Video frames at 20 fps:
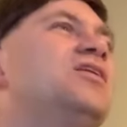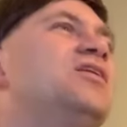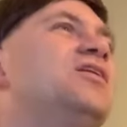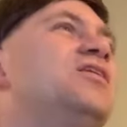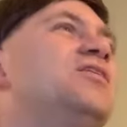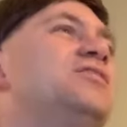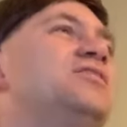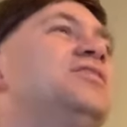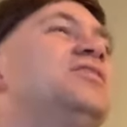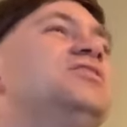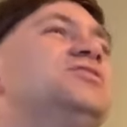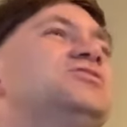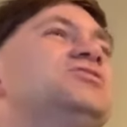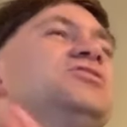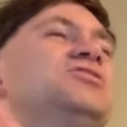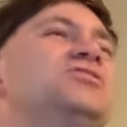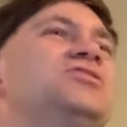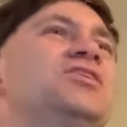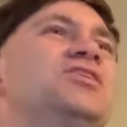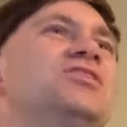uh here's
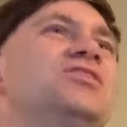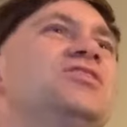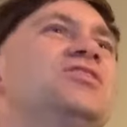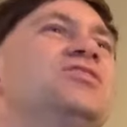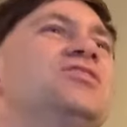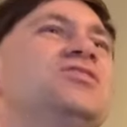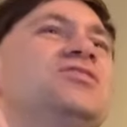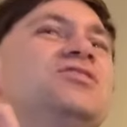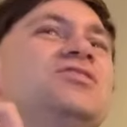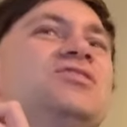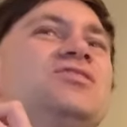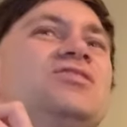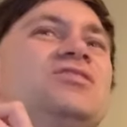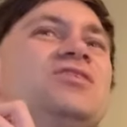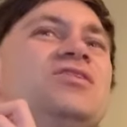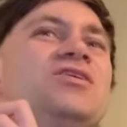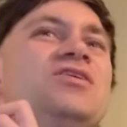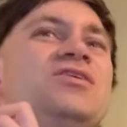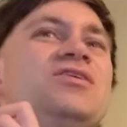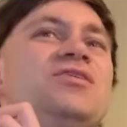your dinner,
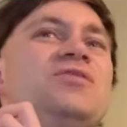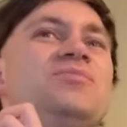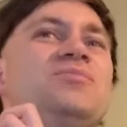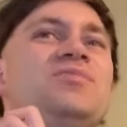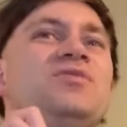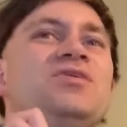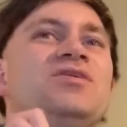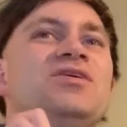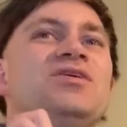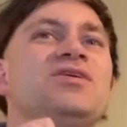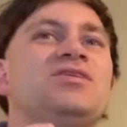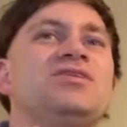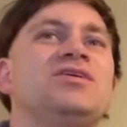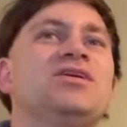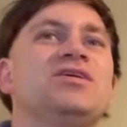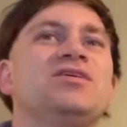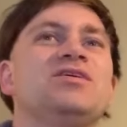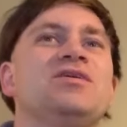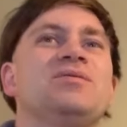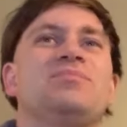um,
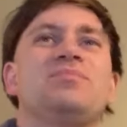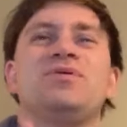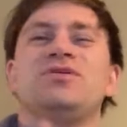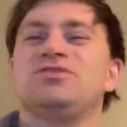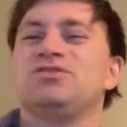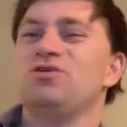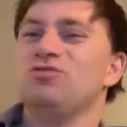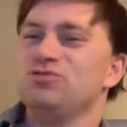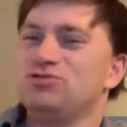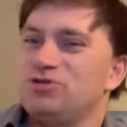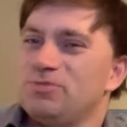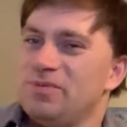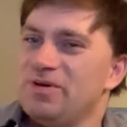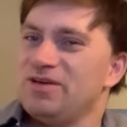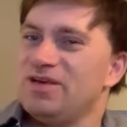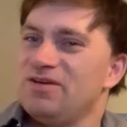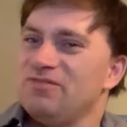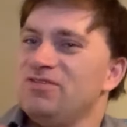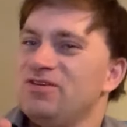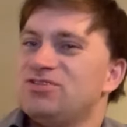Turk, but don't you be
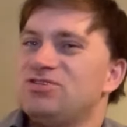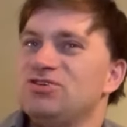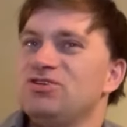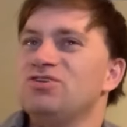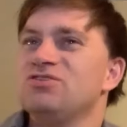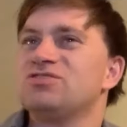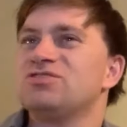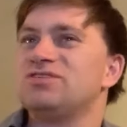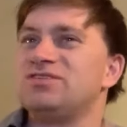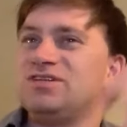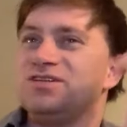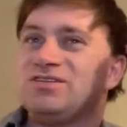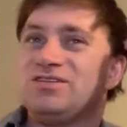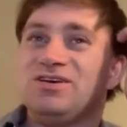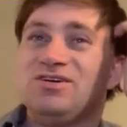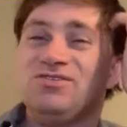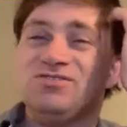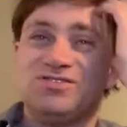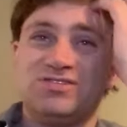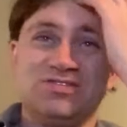giving it to those
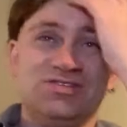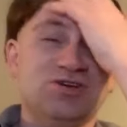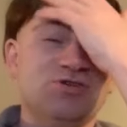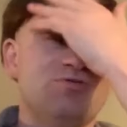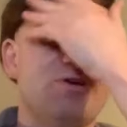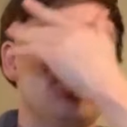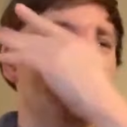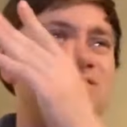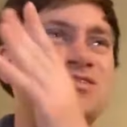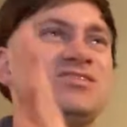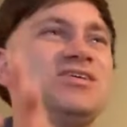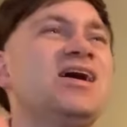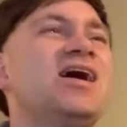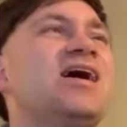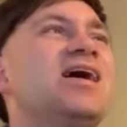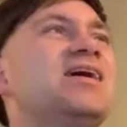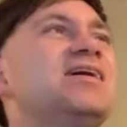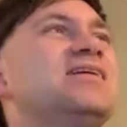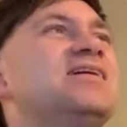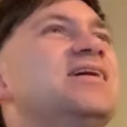those two
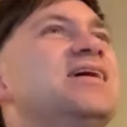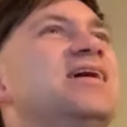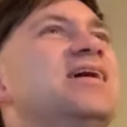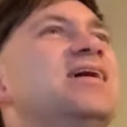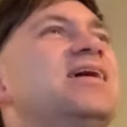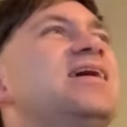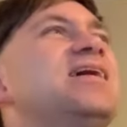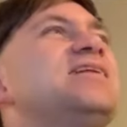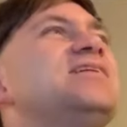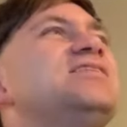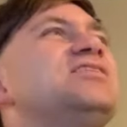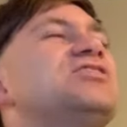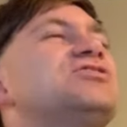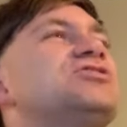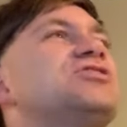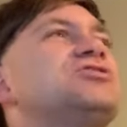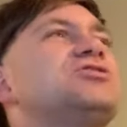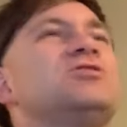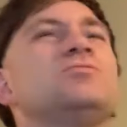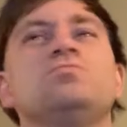outside. And he gets
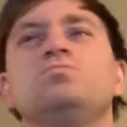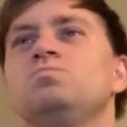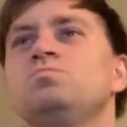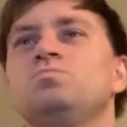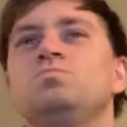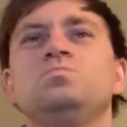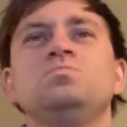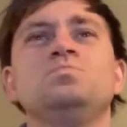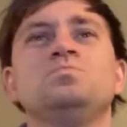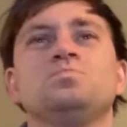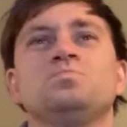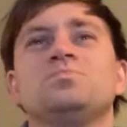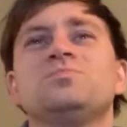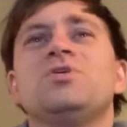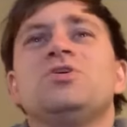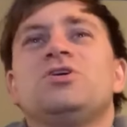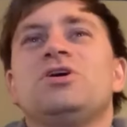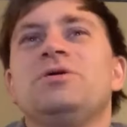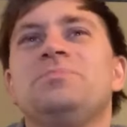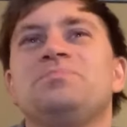like, say, mm,
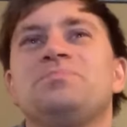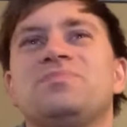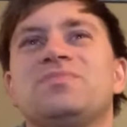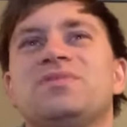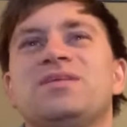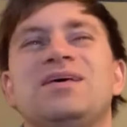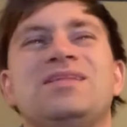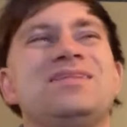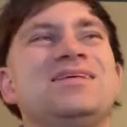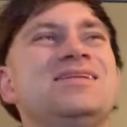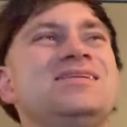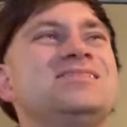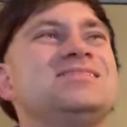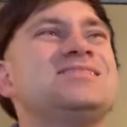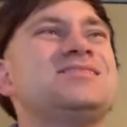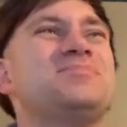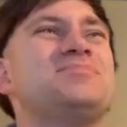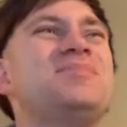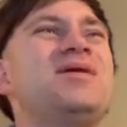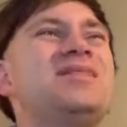okay. And then he
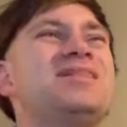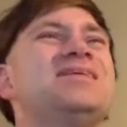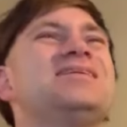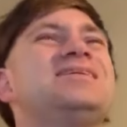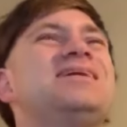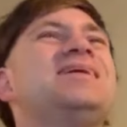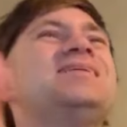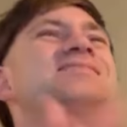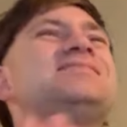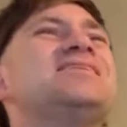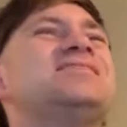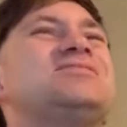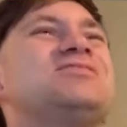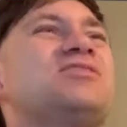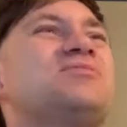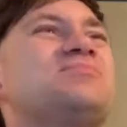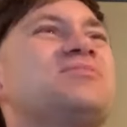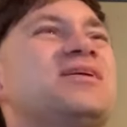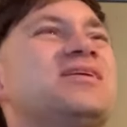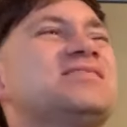just immediately gives it to
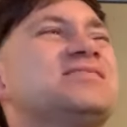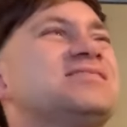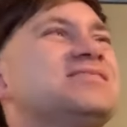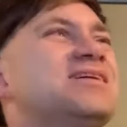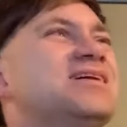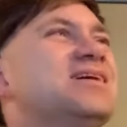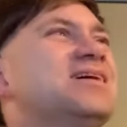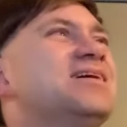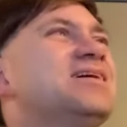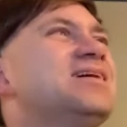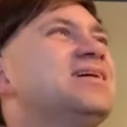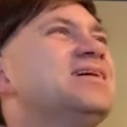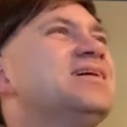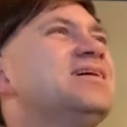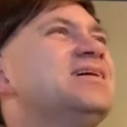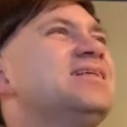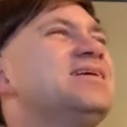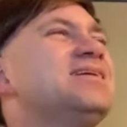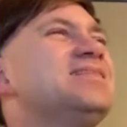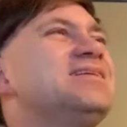him because,
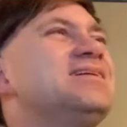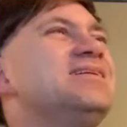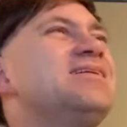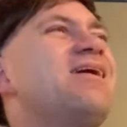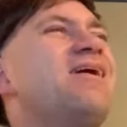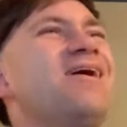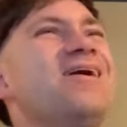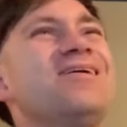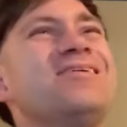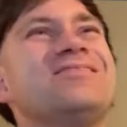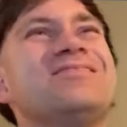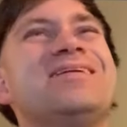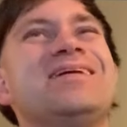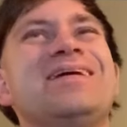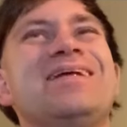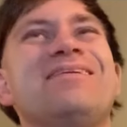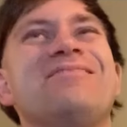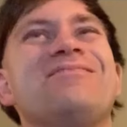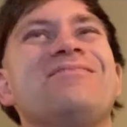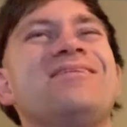like, they're hungry.
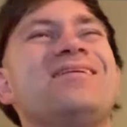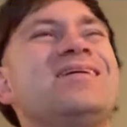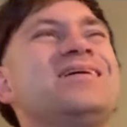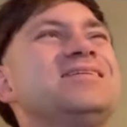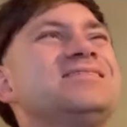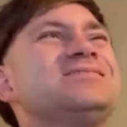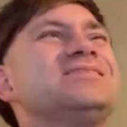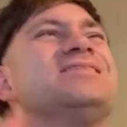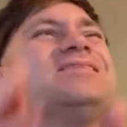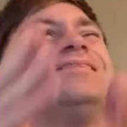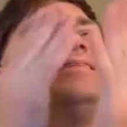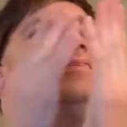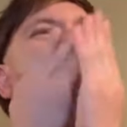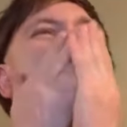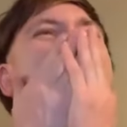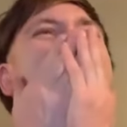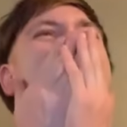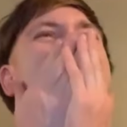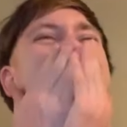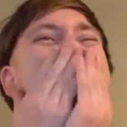And, it,
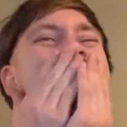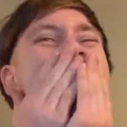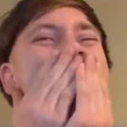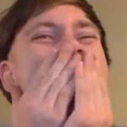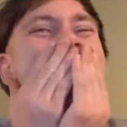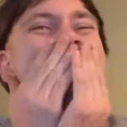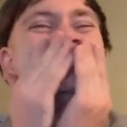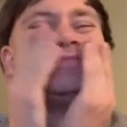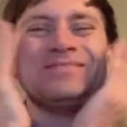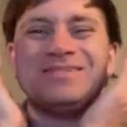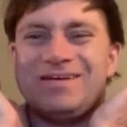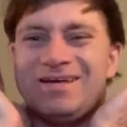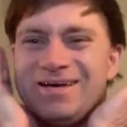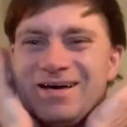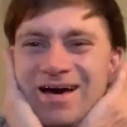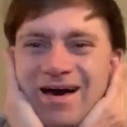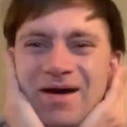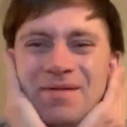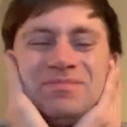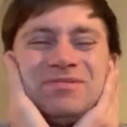oh,
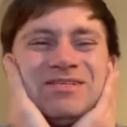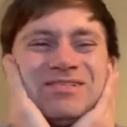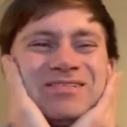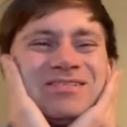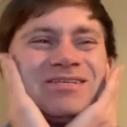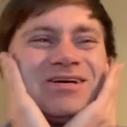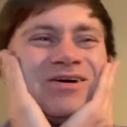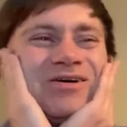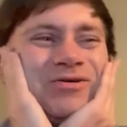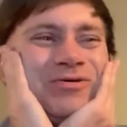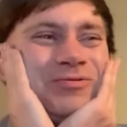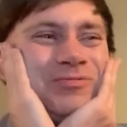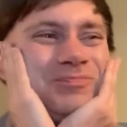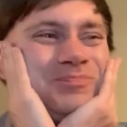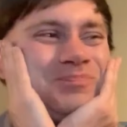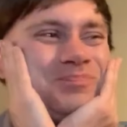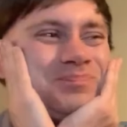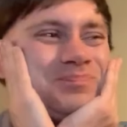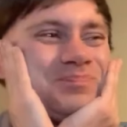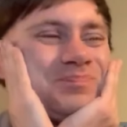I'm just so,